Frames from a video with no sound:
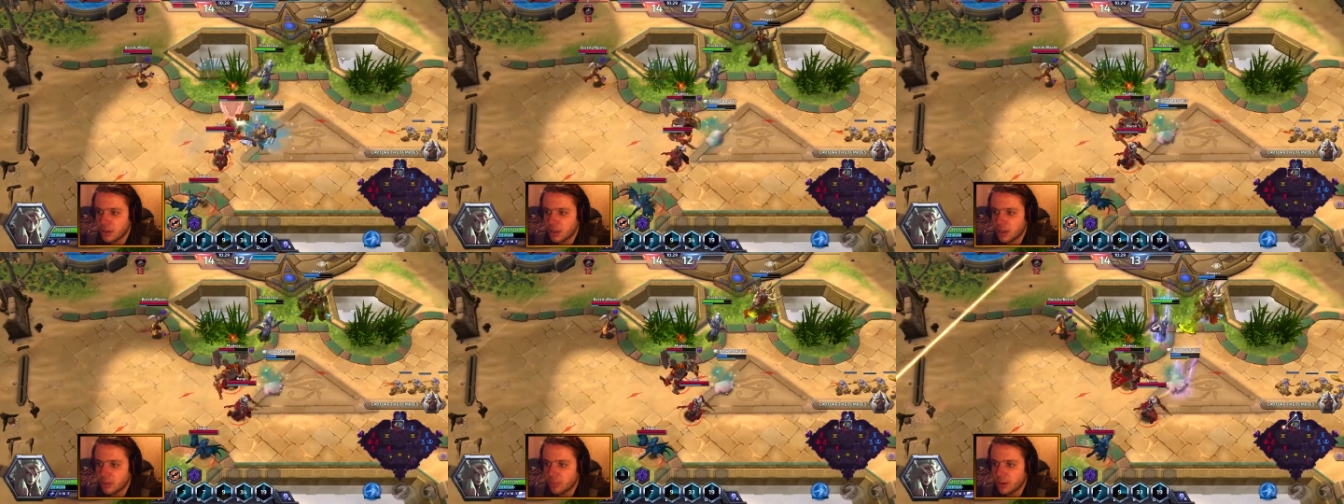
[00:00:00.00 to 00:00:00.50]

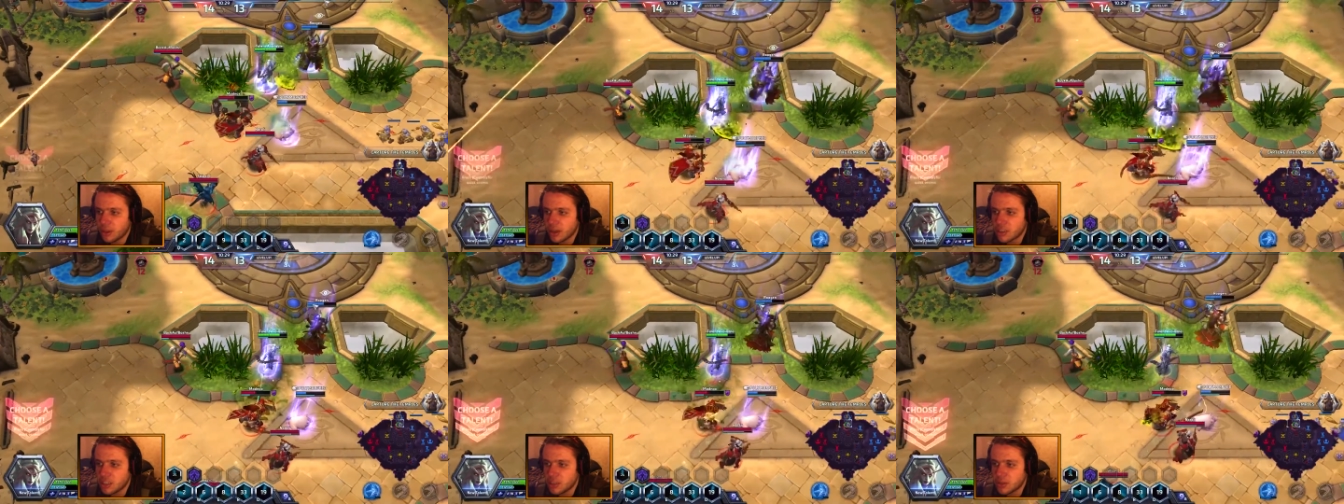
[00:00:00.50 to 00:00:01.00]
Uh, but
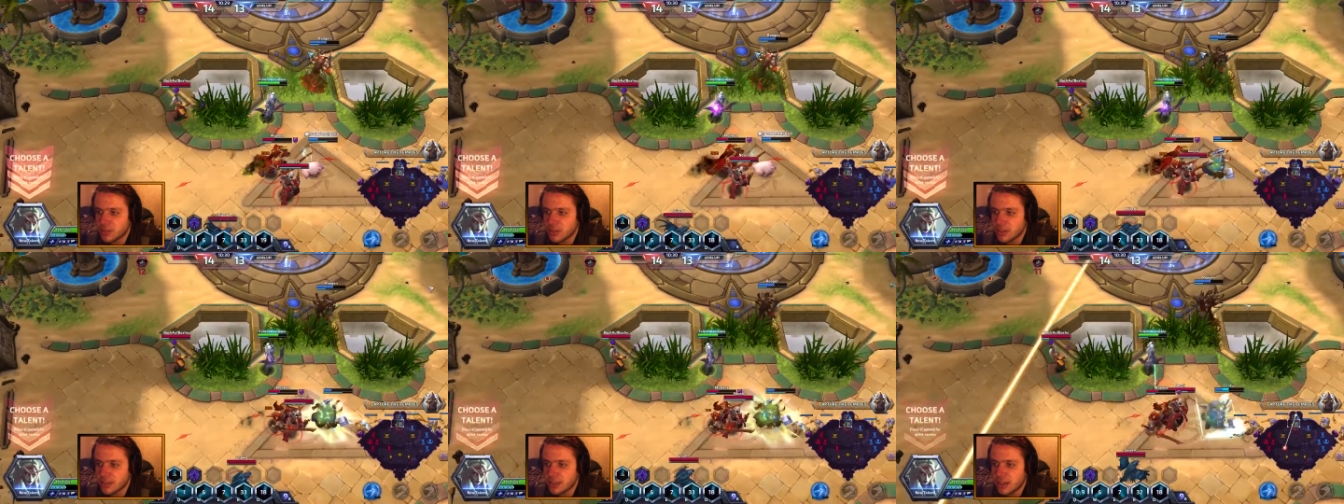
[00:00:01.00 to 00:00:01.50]
our team is
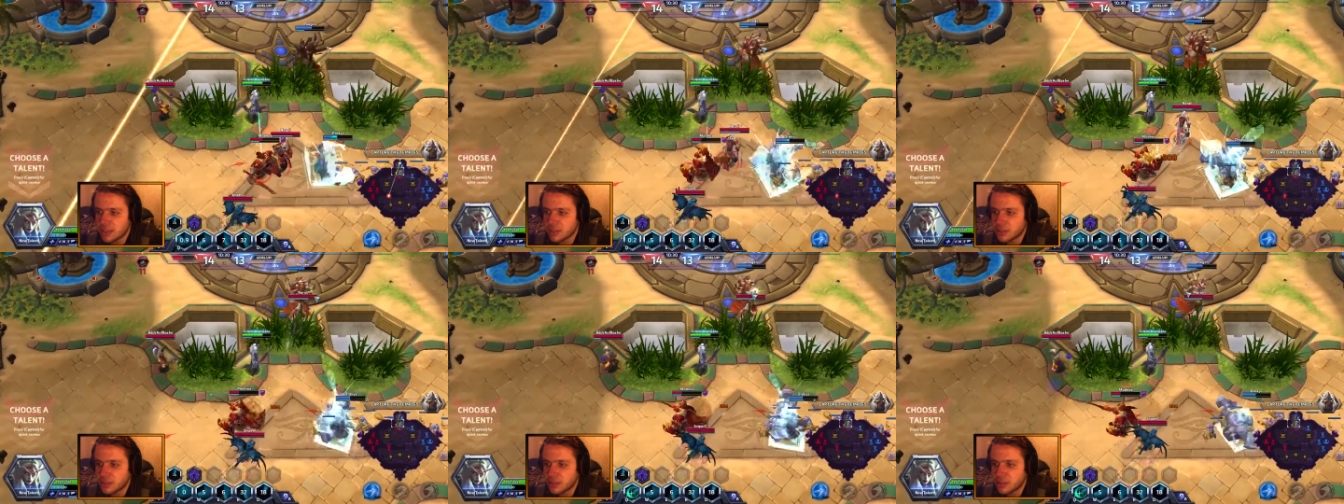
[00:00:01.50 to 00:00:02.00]
very
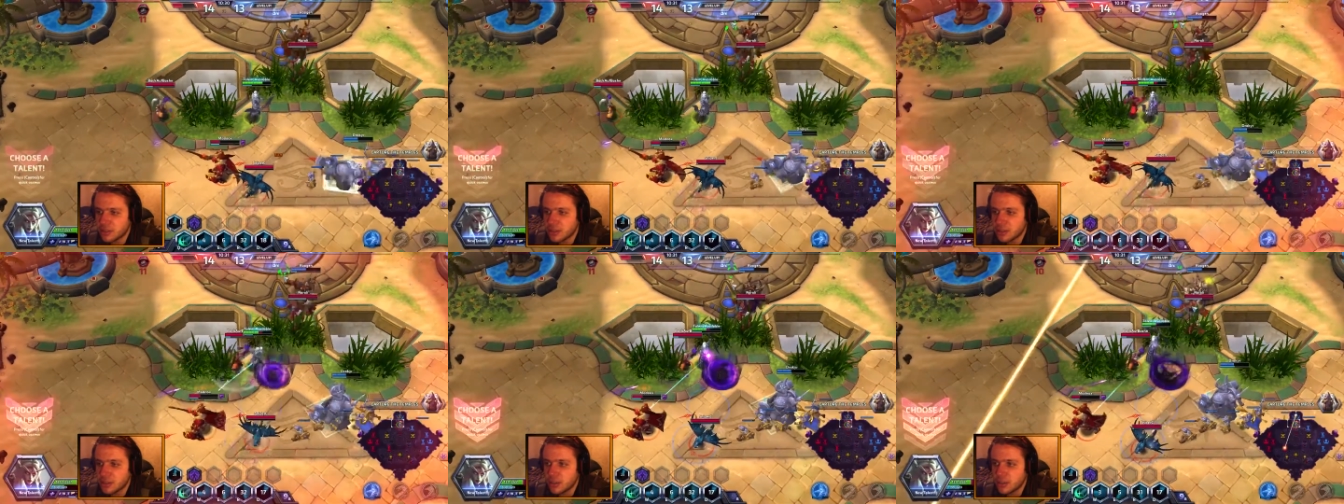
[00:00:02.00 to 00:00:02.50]
scattered here.
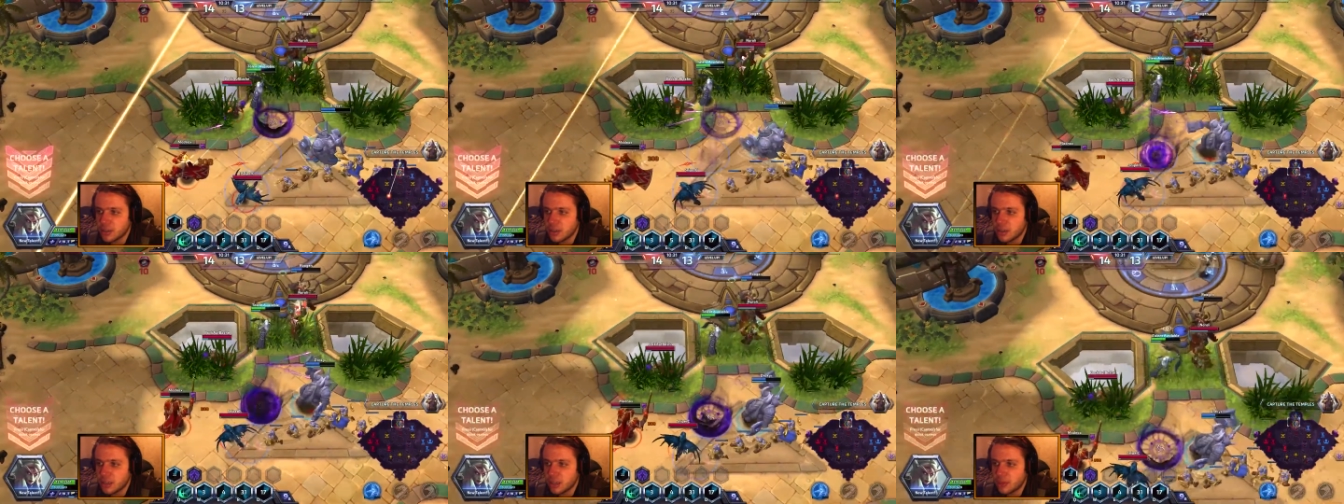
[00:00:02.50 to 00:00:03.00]

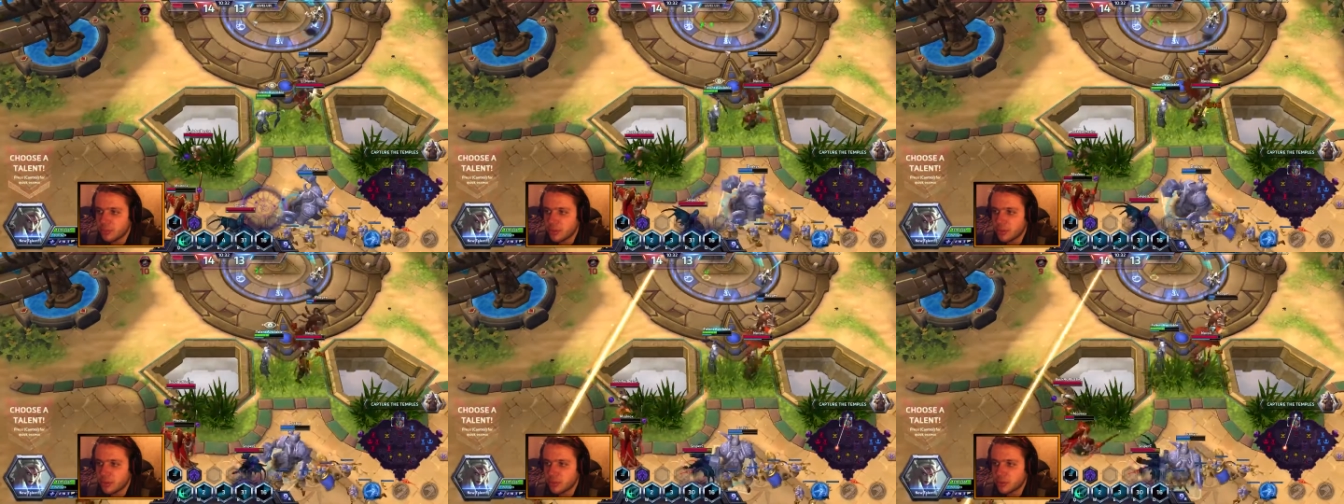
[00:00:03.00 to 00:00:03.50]
Yep,
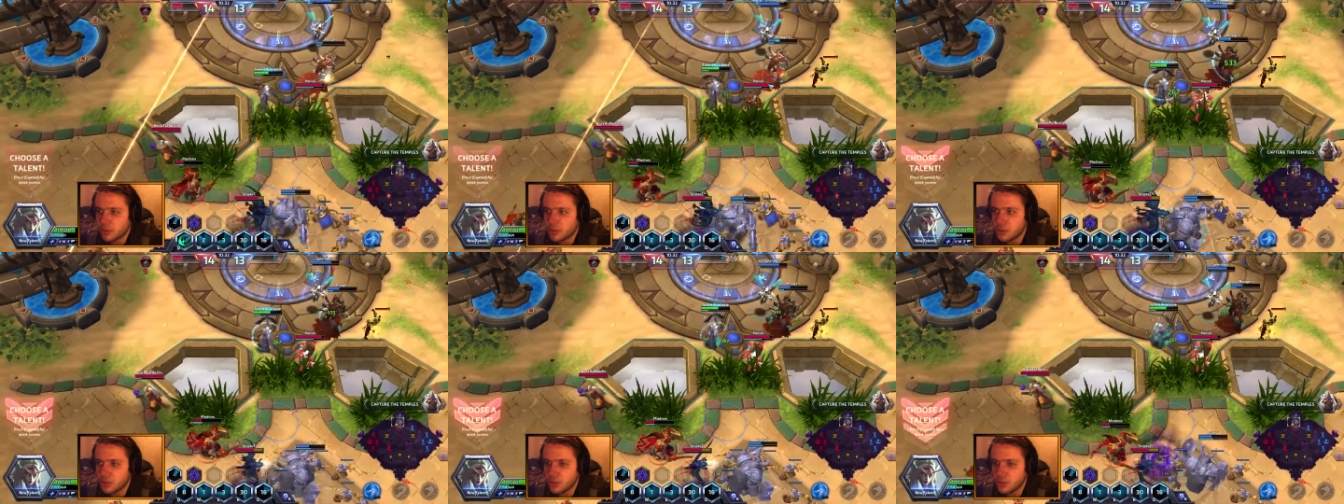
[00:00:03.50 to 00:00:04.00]
Mount
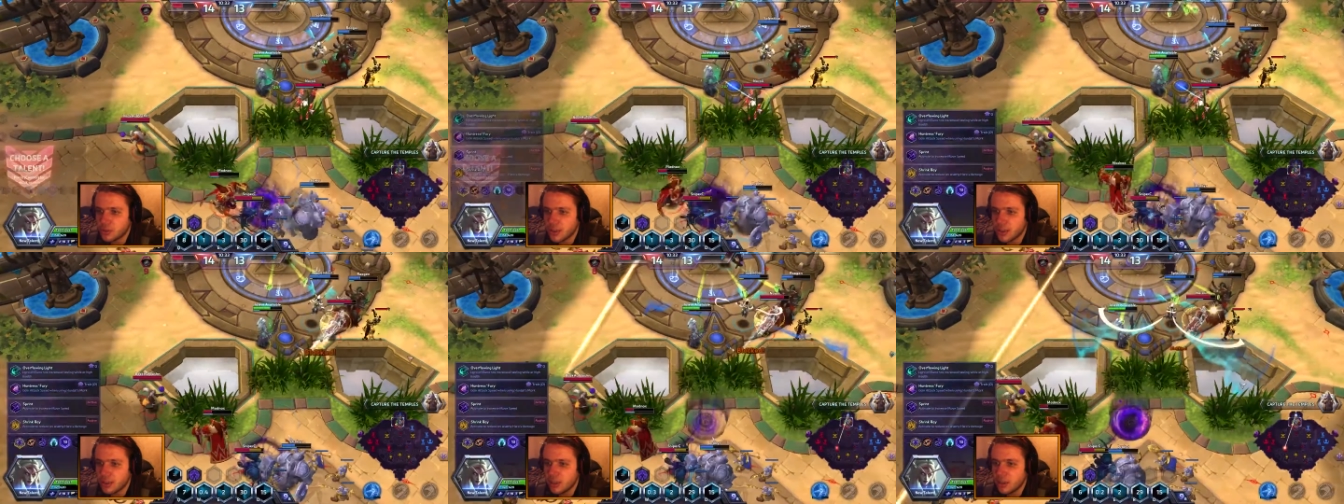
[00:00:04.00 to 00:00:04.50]
Hill go down.